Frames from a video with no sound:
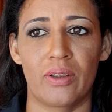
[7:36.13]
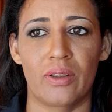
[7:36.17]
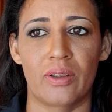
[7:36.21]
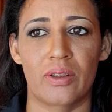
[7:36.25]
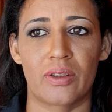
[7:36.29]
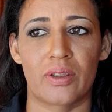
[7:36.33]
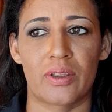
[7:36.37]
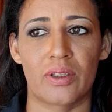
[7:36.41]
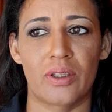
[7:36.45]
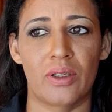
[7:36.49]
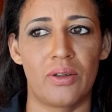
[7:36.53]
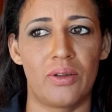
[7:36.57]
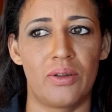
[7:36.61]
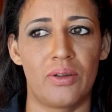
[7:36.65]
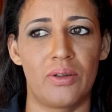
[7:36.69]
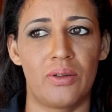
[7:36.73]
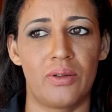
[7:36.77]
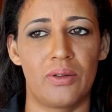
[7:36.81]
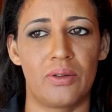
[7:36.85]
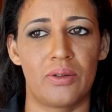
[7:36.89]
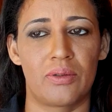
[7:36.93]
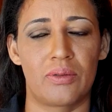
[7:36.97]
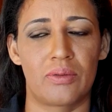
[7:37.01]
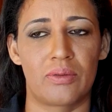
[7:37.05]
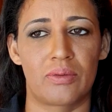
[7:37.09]

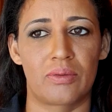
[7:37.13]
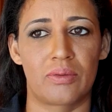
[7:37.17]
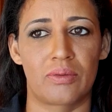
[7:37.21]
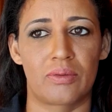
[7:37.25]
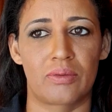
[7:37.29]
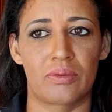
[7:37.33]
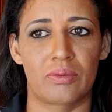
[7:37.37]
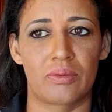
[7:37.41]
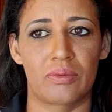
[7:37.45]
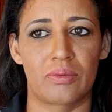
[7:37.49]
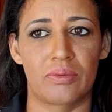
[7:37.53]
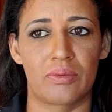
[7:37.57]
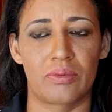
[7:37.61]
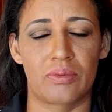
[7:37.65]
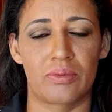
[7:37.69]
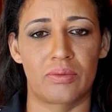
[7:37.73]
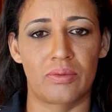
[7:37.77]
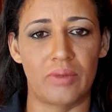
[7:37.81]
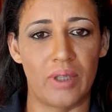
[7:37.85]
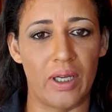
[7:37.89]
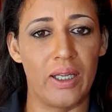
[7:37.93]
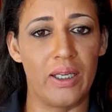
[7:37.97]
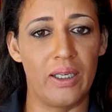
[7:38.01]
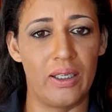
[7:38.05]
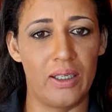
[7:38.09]
So
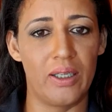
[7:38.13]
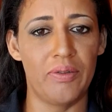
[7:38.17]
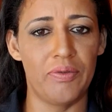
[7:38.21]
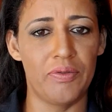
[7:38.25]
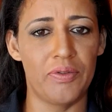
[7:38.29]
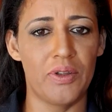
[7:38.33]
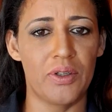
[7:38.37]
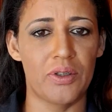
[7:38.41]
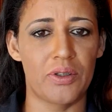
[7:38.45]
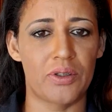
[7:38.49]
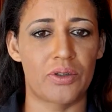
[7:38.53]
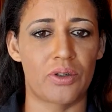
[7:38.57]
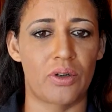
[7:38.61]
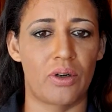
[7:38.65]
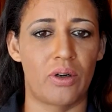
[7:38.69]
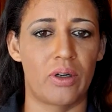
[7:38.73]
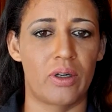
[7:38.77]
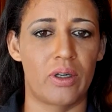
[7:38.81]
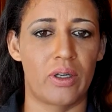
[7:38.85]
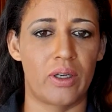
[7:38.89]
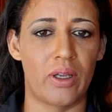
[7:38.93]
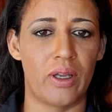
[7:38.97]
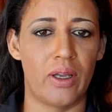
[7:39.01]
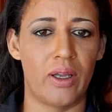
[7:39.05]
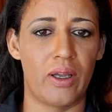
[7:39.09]
I left the shot,
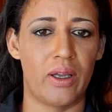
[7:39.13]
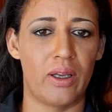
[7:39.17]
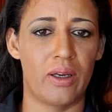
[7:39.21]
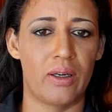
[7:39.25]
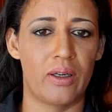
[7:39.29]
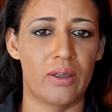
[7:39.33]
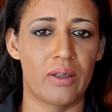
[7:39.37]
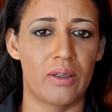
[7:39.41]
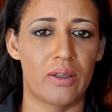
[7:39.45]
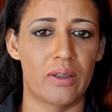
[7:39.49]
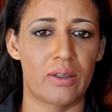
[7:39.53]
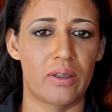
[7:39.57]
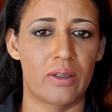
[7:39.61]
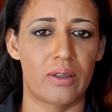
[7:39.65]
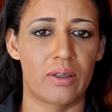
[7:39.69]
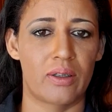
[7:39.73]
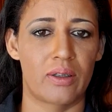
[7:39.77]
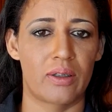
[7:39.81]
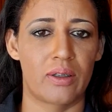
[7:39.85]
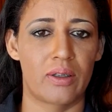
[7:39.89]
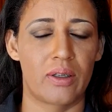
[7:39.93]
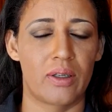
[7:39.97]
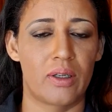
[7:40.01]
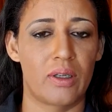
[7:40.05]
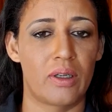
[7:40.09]
and
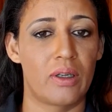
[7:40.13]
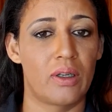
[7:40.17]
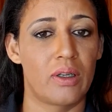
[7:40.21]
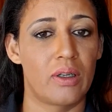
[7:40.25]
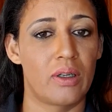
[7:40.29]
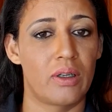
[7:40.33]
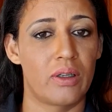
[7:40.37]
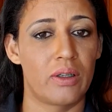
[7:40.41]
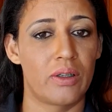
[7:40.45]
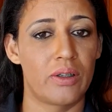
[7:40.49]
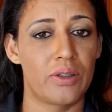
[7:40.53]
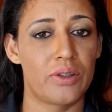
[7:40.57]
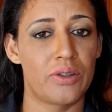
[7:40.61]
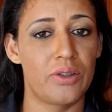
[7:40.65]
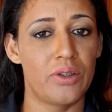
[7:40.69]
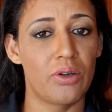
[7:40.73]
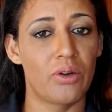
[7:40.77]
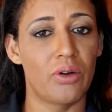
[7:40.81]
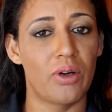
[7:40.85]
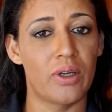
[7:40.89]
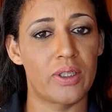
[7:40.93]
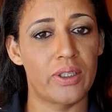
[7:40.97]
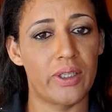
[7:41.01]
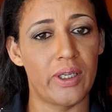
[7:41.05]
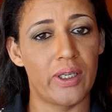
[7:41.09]
she
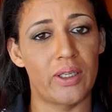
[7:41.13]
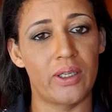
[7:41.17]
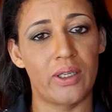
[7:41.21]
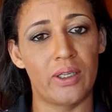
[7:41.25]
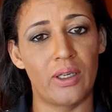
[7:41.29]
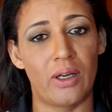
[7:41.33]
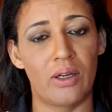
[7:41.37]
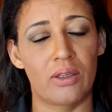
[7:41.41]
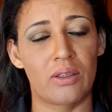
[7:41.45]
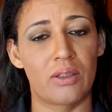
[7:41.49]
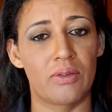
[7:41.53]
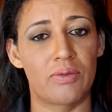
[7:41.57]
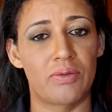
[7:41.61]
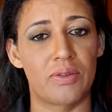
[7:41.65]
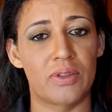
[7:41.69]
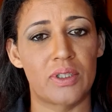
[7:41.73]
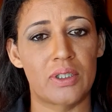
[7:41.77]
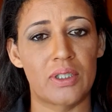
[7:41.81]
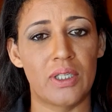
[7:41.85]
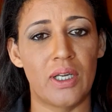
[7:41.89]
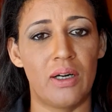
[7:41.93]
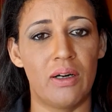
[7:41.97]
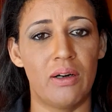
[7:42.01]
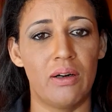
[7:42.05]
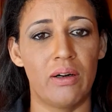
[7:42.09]
got taken out of the
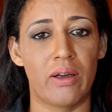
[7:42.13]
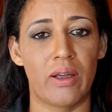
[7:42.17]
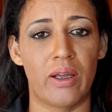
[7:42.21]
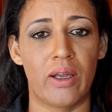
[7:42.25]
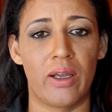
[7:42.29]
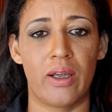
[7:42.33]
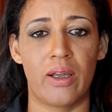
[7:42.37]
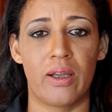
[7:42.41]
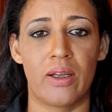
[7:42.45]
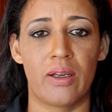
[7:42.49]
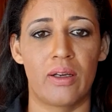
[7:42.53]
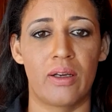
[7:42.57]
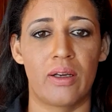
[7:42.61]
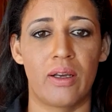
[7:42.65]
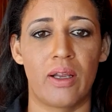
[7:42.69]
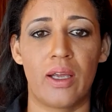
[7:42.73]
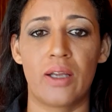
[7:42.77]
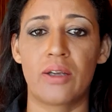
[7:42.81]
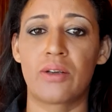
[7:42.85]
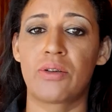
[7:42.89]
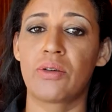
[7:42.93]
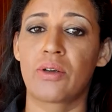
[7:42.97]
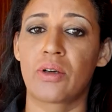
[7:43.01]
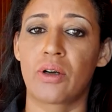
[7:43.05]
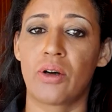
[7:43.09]
cell and
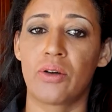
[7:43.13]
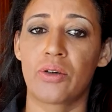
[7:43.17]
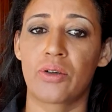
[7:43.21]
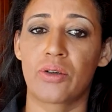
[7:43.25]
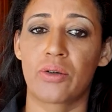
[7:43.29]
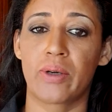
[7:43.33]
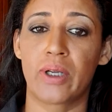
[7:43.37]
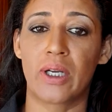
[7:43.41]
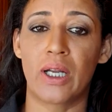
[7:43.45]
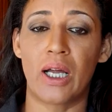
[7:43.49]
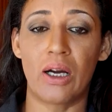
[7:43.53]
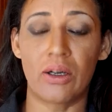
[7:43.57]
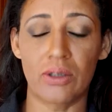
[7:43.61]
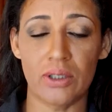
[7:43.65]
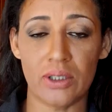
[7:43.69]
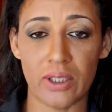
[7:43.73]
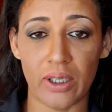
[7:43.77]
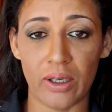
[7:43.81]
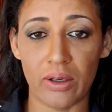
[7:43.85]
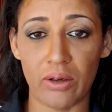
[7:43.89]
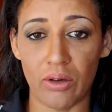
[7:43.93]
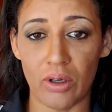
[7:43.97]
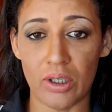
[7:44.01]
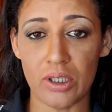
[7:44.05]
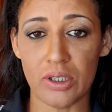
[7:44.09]
had to go to an
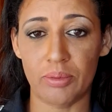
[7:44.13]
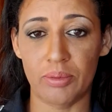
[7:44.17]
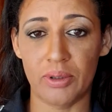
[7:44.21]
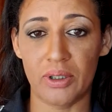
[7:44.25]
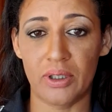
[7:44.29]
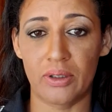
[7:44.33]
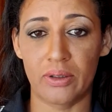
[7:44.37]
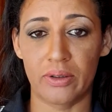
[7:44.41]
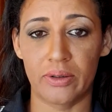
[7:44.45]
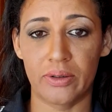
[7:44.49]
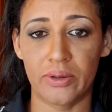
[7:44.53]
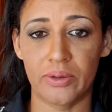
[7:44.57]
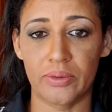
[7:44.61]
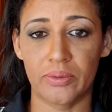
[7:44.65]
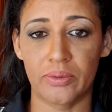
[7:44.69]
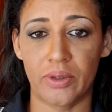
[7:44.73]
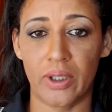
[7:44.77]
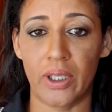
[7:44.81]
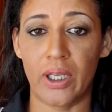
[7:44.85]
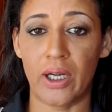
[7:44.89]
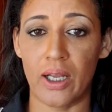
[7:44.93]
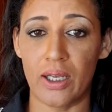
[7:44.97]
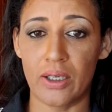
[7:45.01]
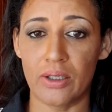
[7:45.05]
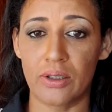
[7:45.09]
outside hospital.
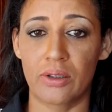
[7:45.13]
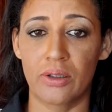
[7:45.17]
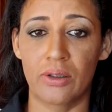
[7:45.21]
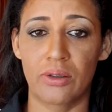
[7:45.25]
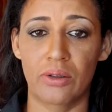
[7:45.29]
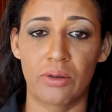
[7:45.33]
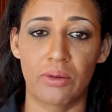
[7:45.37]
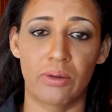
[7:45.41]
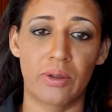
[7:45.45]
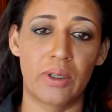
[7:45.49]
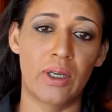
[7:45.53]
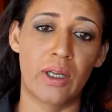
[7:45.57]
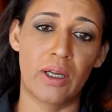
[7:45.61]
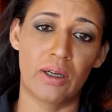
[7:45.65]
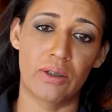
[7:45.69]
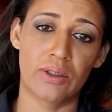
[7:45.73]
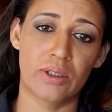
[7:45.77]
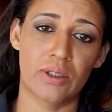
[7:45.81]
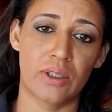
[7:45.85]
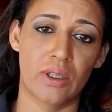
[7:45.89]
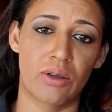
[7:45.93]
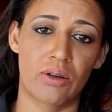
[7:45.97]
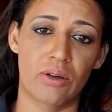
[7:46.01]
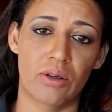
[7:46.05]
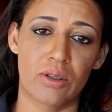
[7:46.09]
They rushed her to an
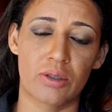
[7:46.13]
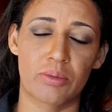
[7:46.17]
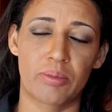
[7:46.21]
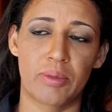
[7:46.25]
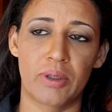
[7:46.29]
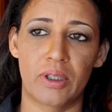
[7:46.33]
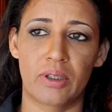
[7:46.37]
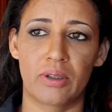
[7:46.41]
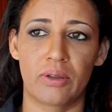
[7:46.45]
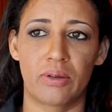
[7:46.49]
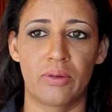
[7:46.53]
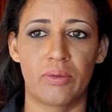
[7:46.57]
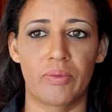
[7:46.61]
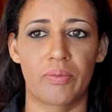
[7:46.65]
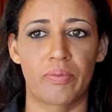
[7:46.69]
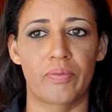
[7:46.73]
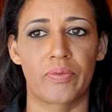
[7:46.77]
outside hospital.